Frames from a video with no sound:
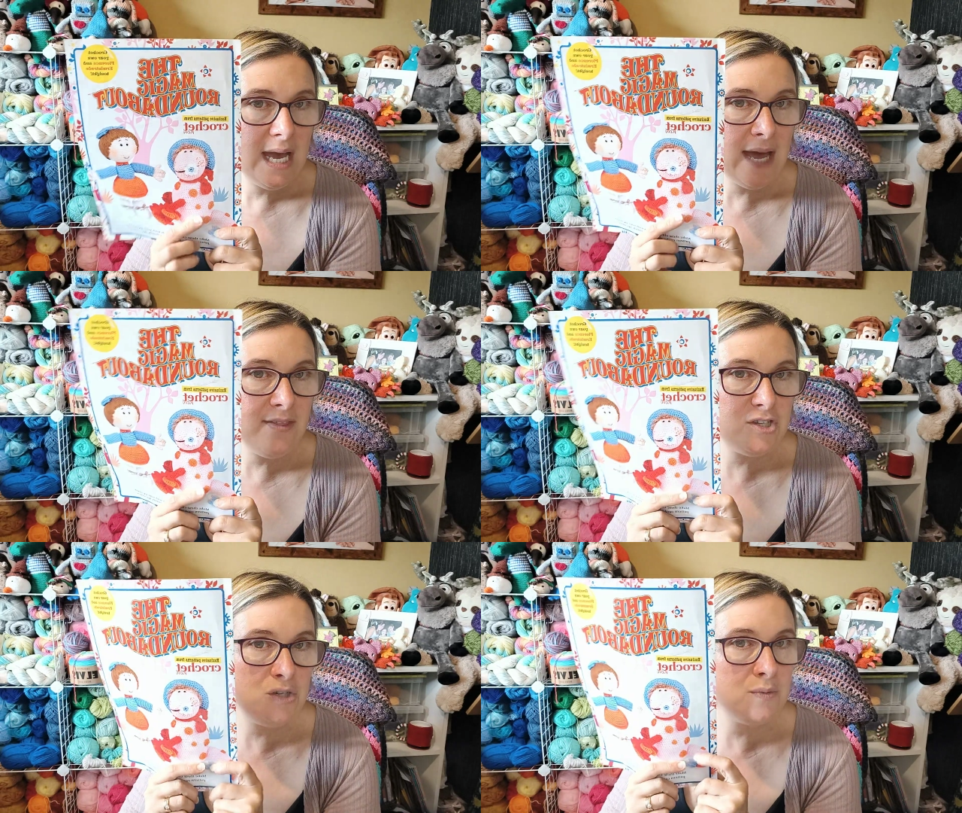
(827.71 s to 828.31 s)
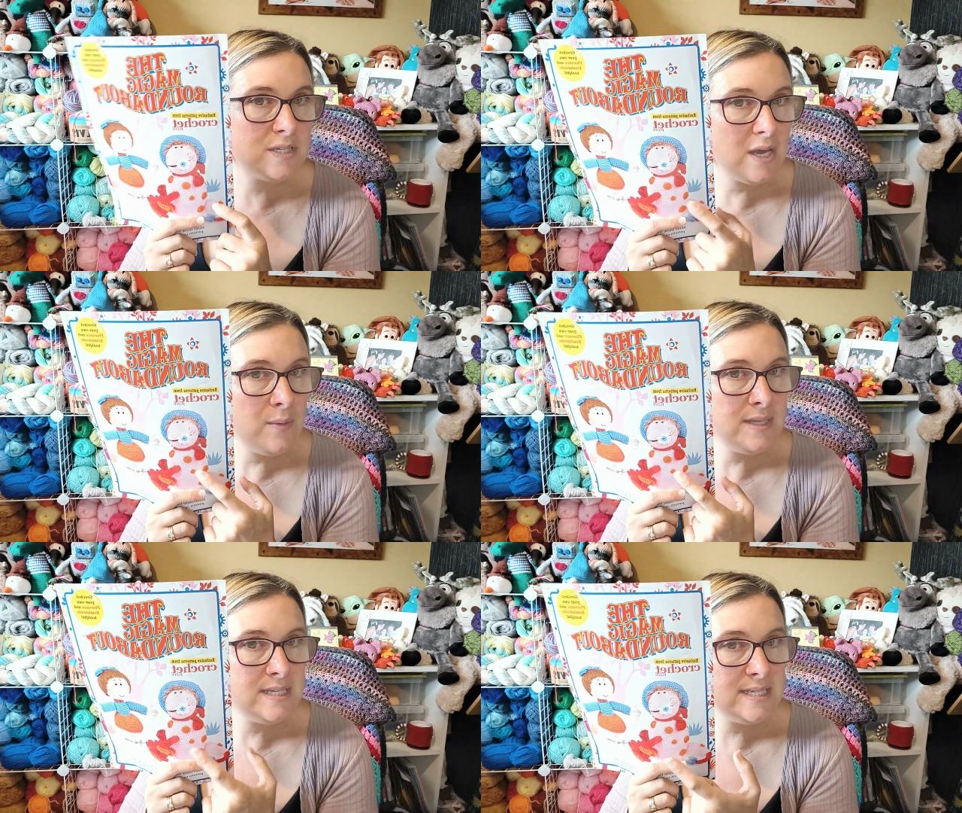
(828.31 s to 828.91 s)
and that she was
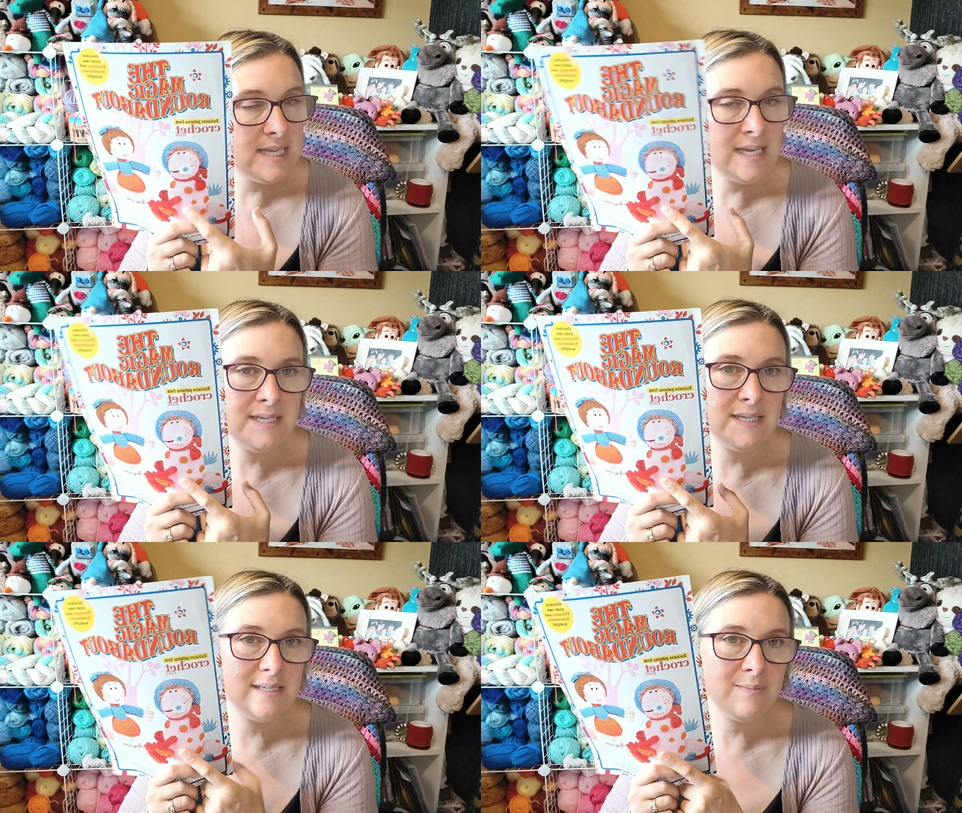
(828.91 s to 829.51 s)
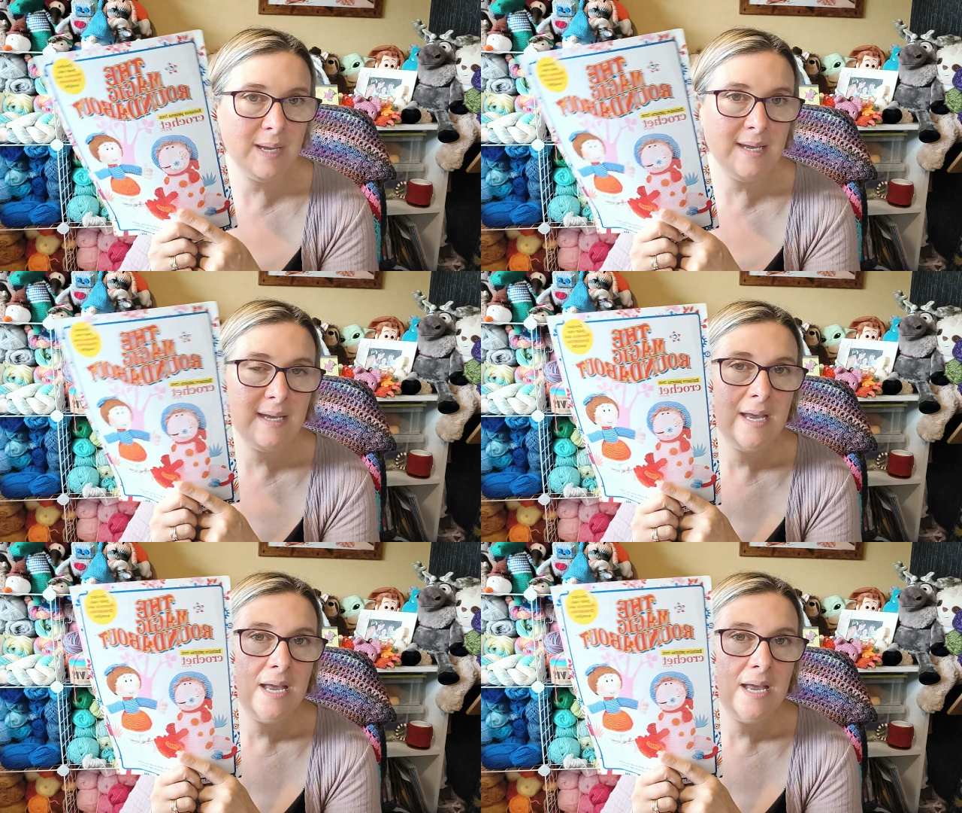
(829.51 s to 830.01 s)
going to send it to me,